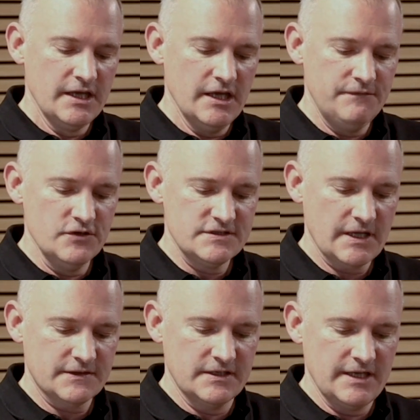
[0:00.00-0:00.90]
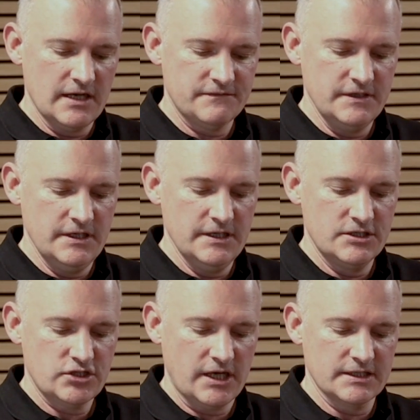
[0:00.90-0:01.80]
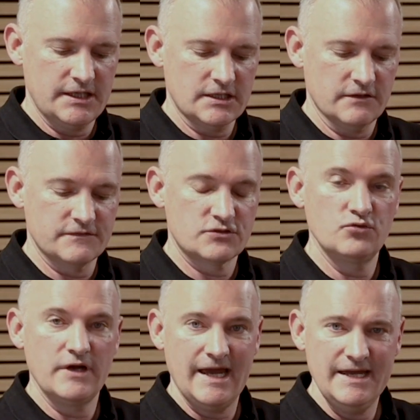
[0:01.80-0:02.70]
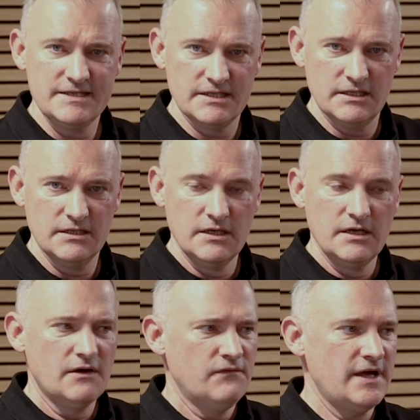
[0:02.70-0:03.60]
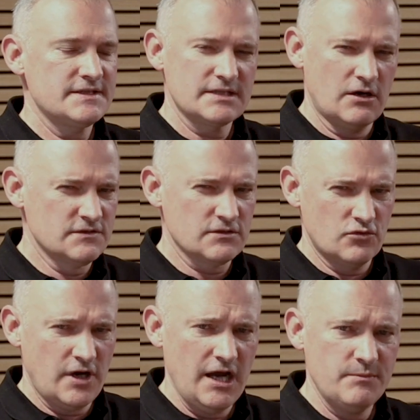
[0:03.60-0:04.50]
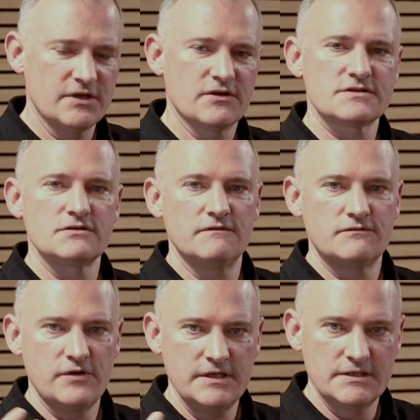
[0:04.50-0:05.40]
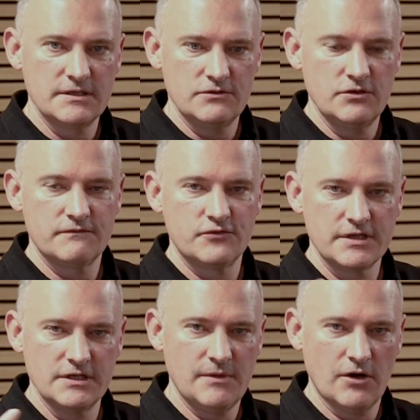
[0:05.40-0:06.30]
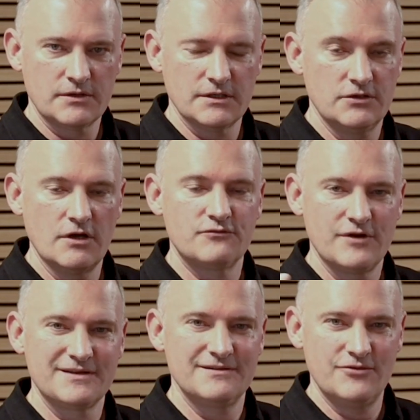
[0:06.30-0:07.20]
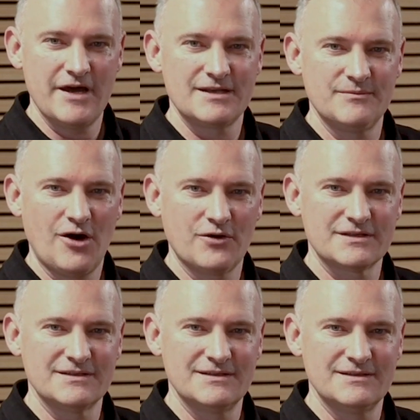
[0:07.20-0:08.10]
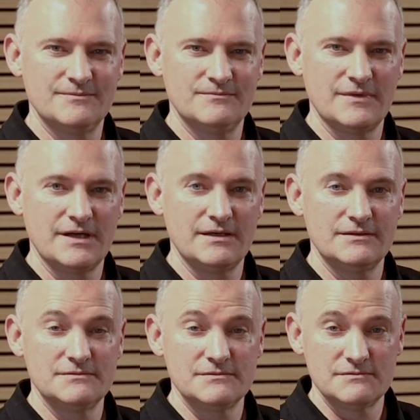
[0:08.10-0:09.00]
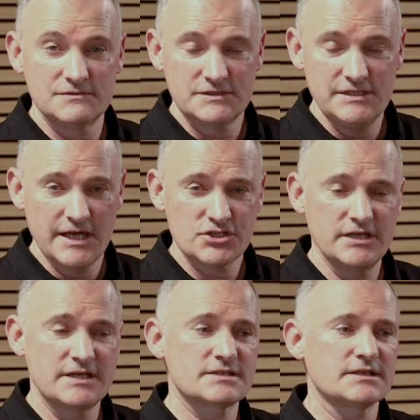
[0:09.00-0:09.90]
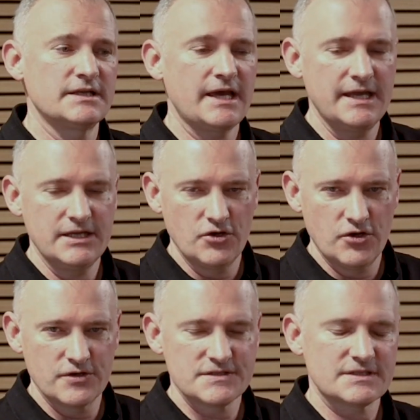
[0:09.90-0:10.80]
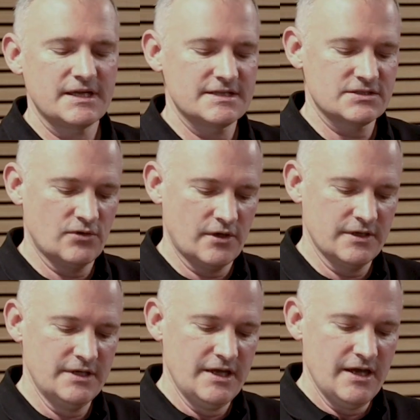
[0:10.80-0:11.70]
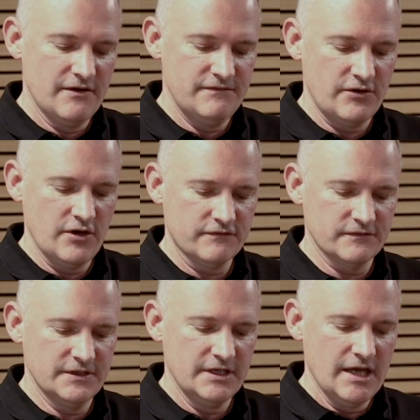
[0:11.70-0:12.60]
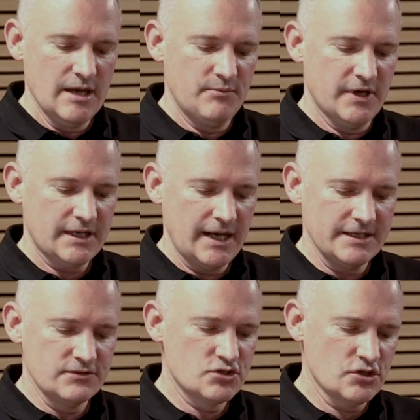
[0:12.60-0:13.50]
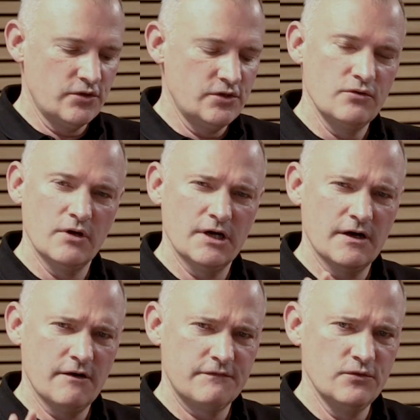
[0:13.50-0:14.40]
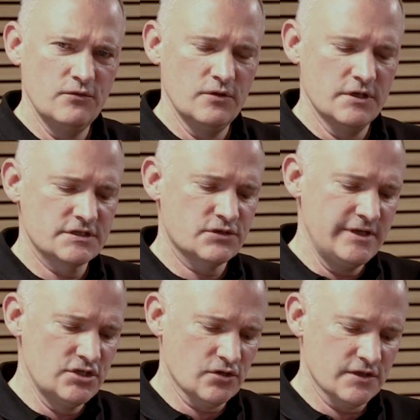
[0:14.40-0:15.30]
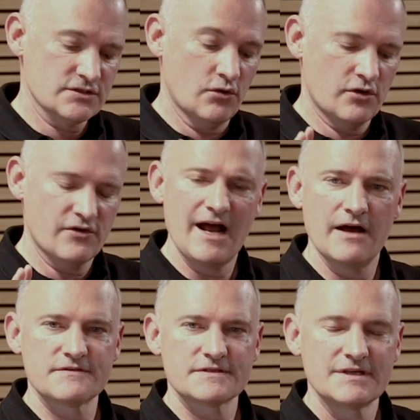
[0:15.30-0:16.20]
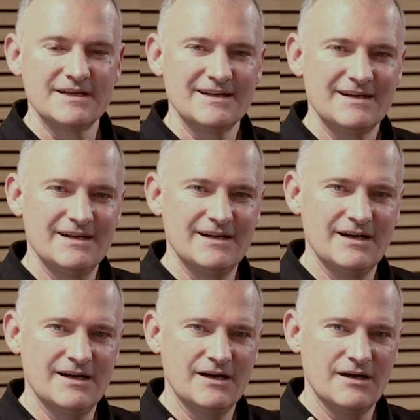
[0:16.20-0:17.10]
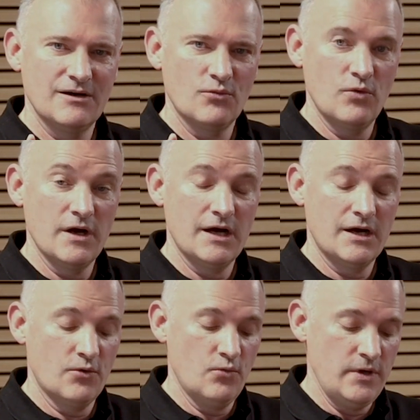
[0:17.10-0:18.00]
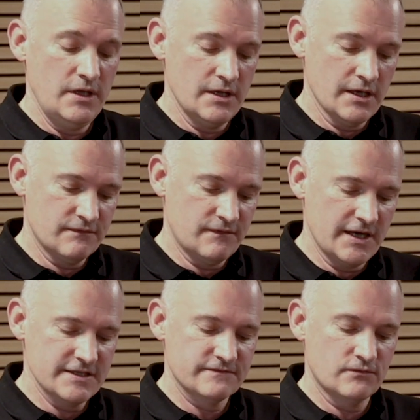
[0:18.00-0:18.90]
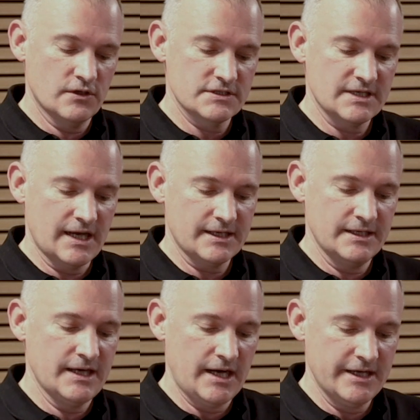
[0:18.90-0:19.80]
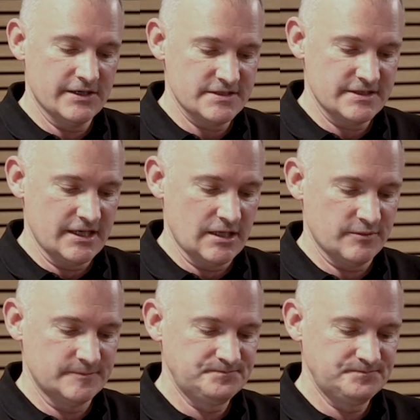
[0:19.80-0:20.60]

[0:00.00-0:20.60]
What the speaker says: If you set the LFE channel cutoff to 80, that sounds alright because you have read about THX and 80 Hertz and so on very often. But I like to show you a few screenshots or graphs where we advise for a slightly higher setup.